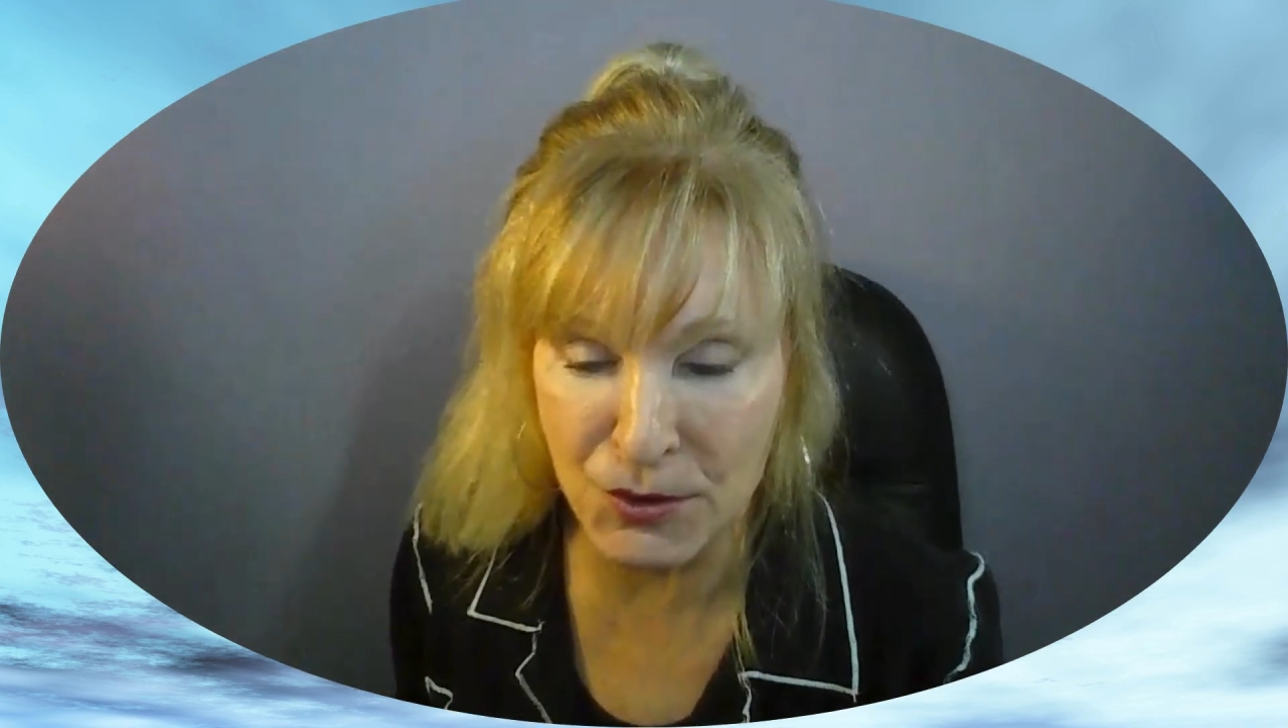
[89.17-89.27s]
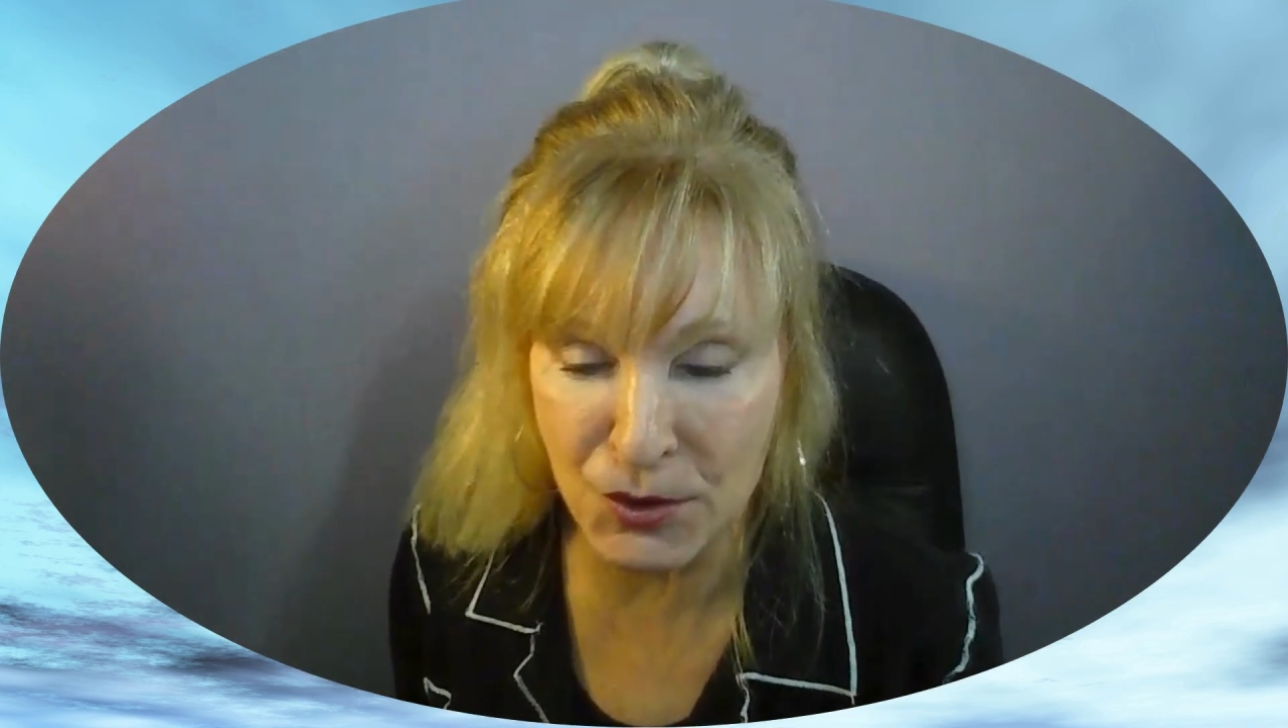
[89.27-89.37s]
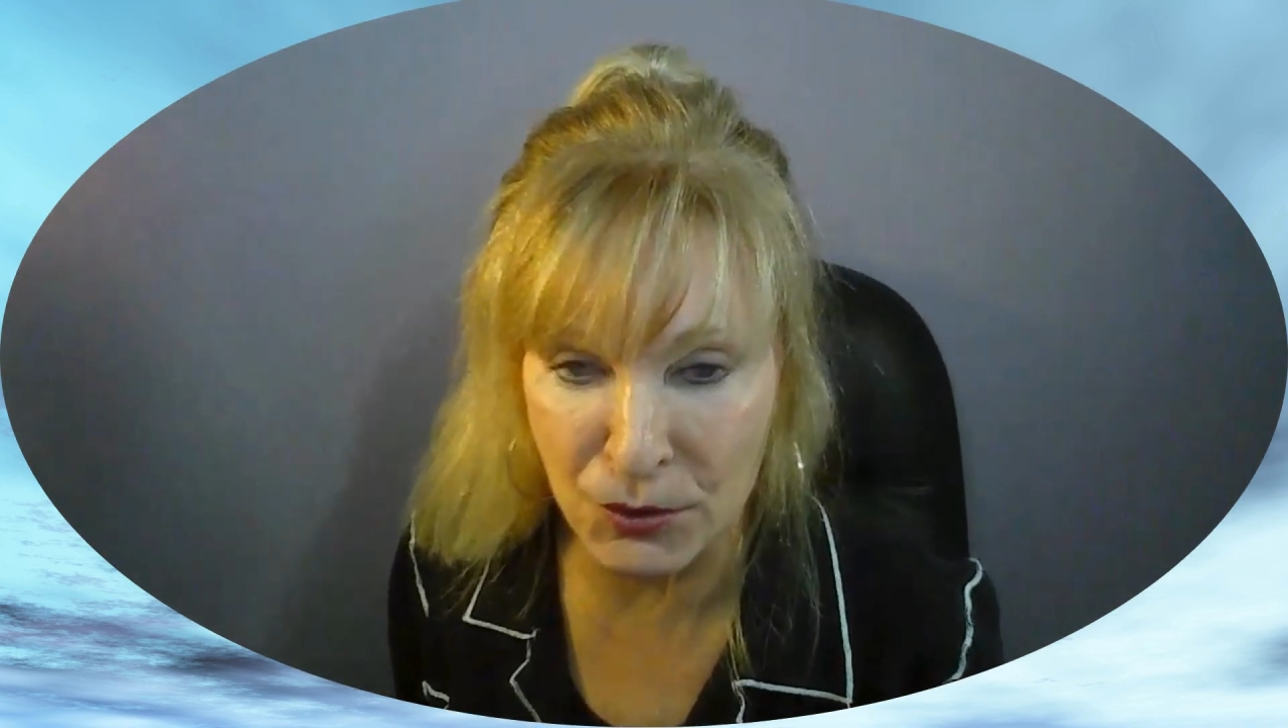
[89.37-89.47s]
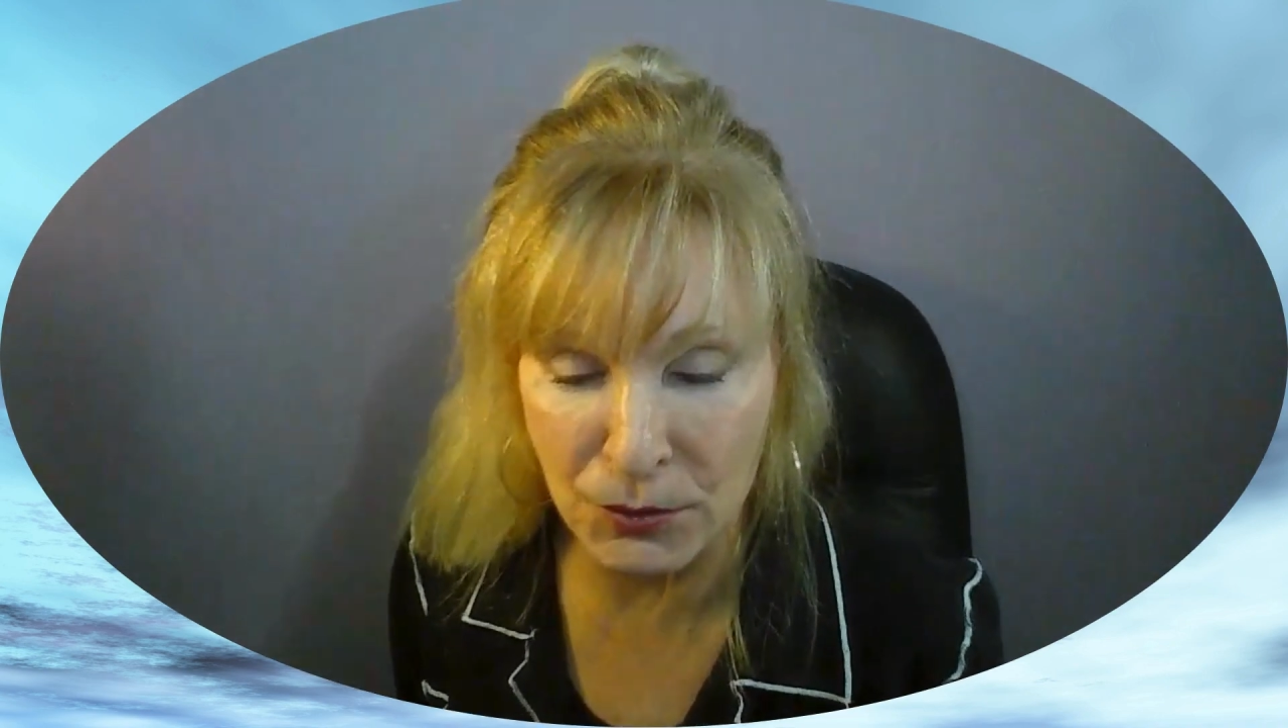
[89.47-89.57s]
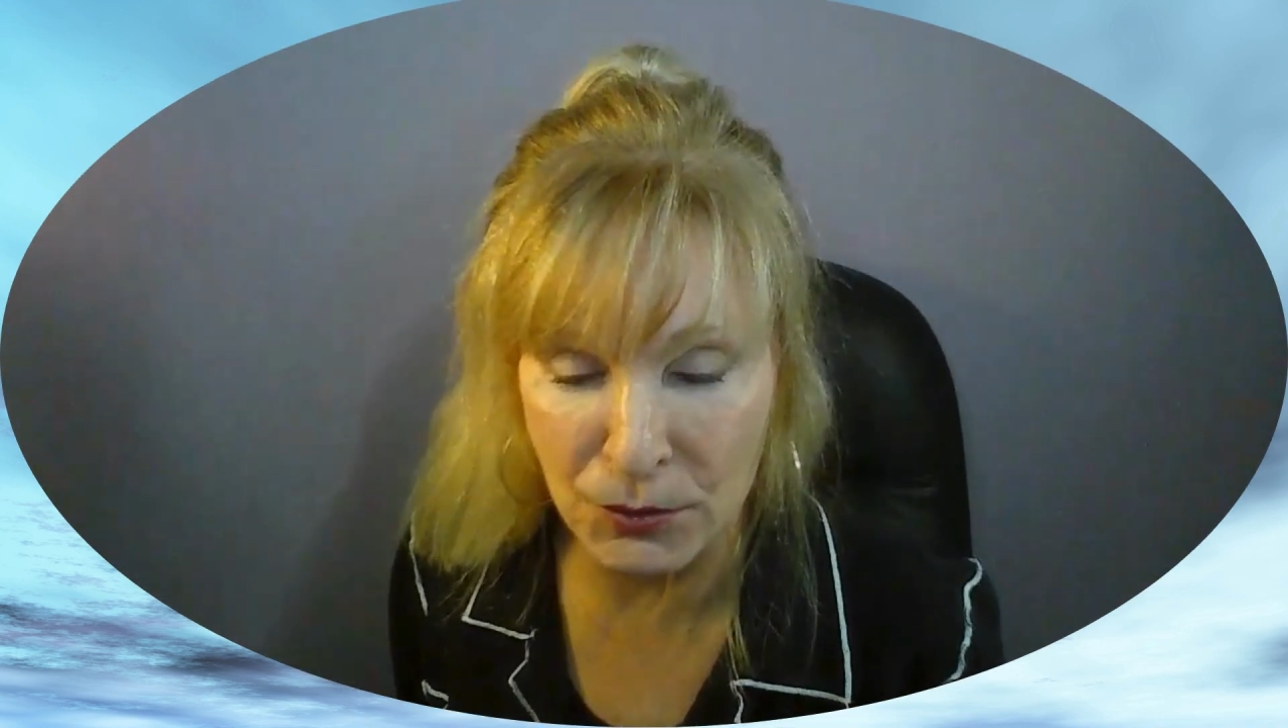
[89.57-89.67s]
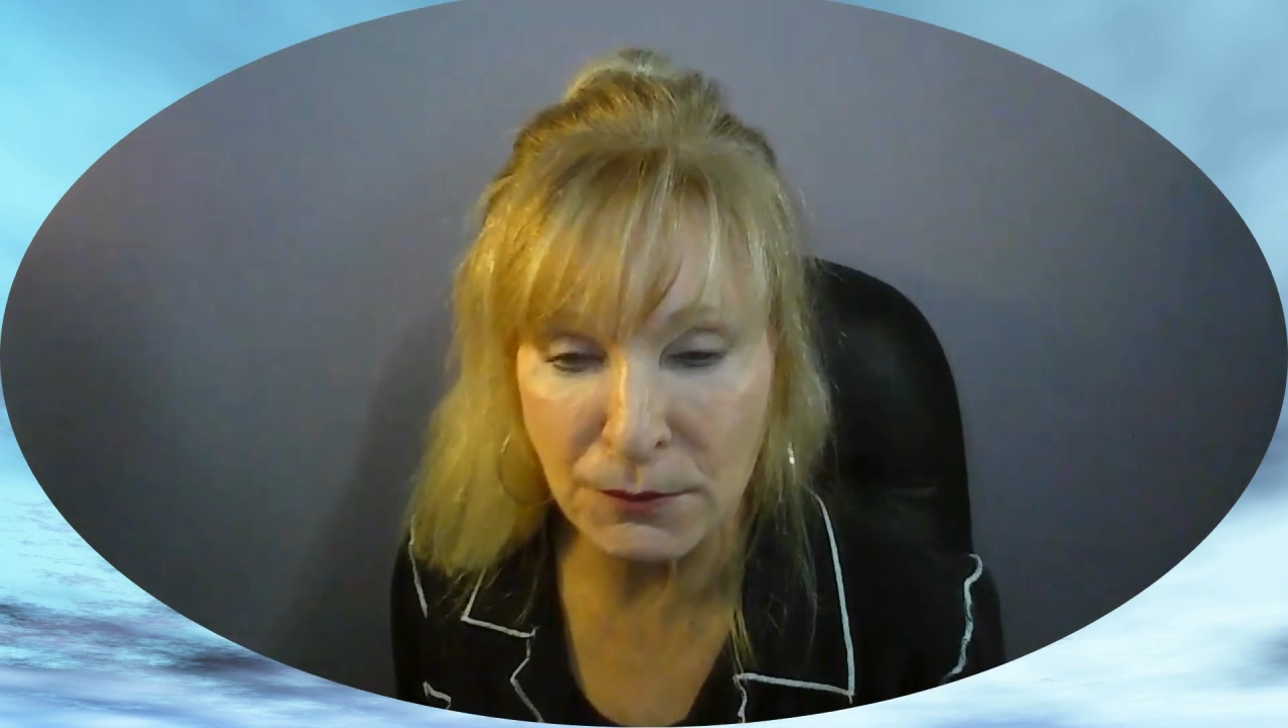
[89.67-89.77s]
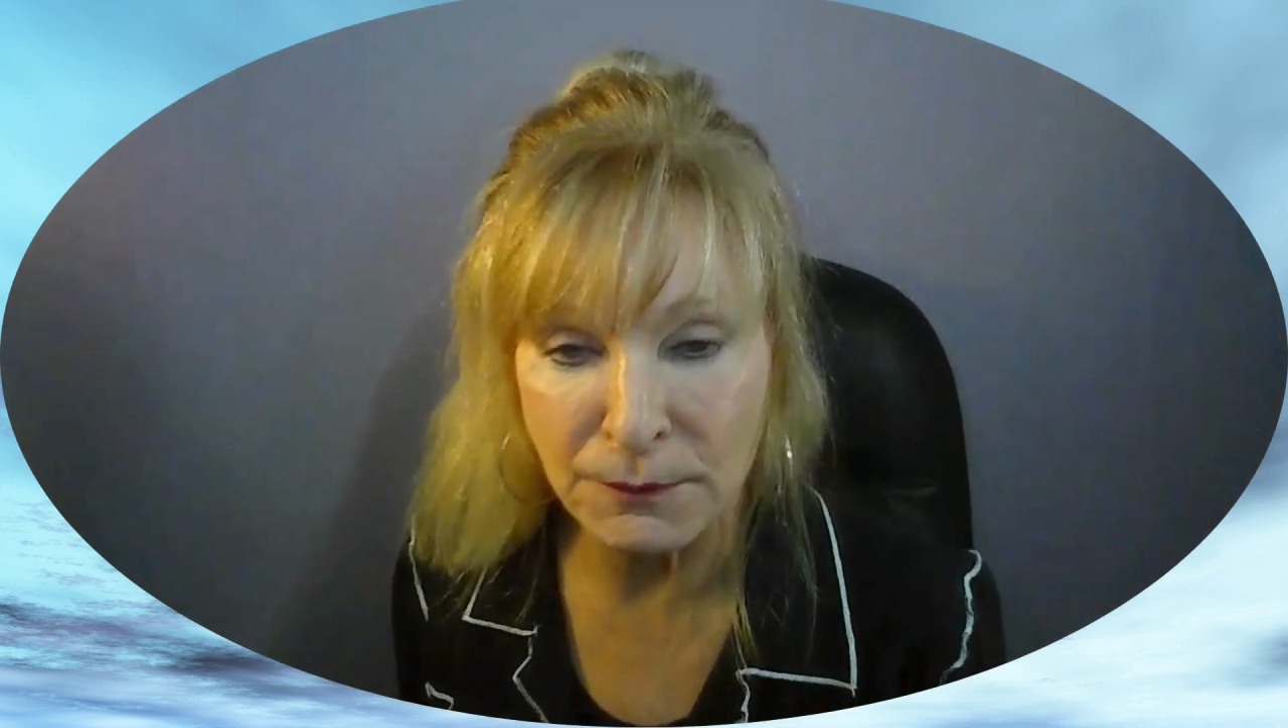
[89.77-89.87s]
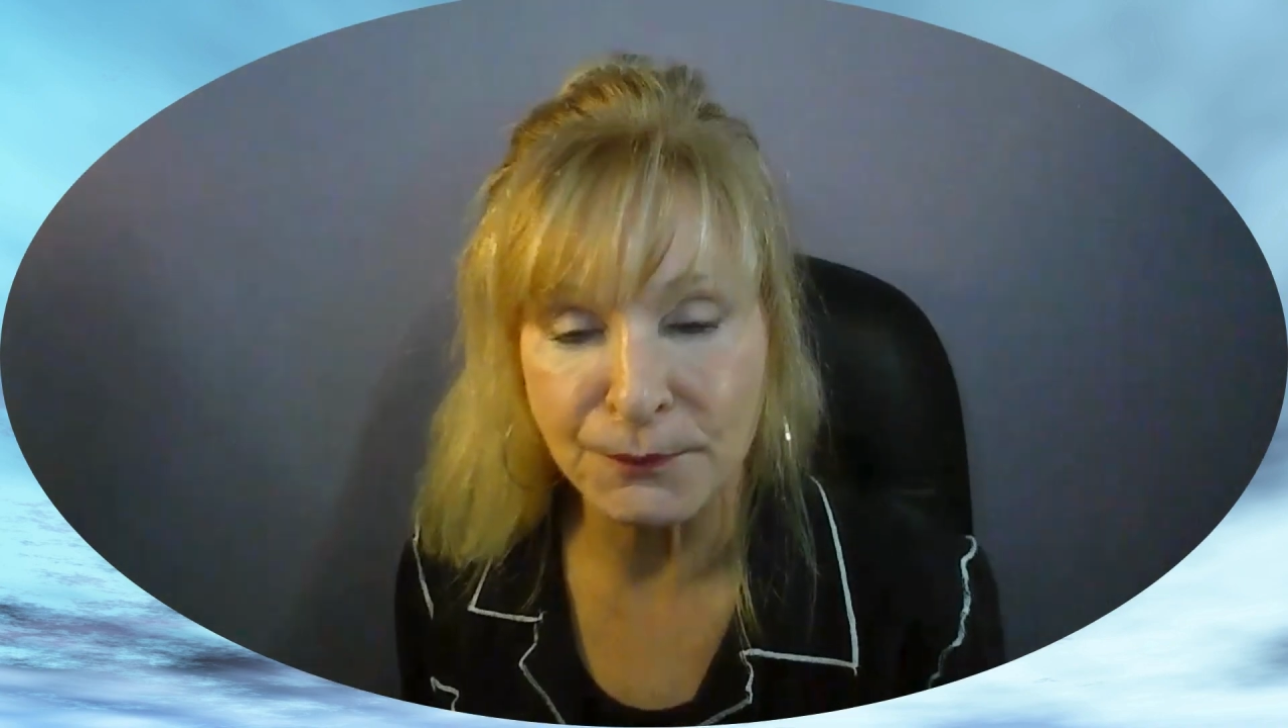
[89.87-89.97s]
two